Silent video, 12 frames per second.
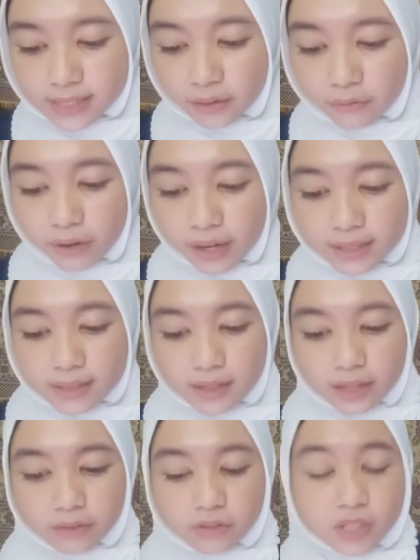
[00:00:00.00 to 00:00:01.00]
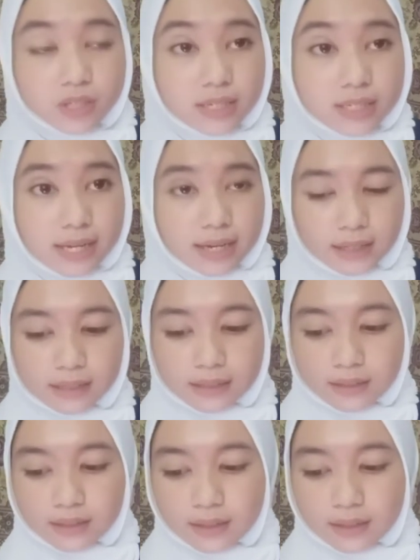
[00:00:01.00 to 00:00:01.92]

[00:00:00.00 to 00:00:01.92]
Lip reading: and written language the second.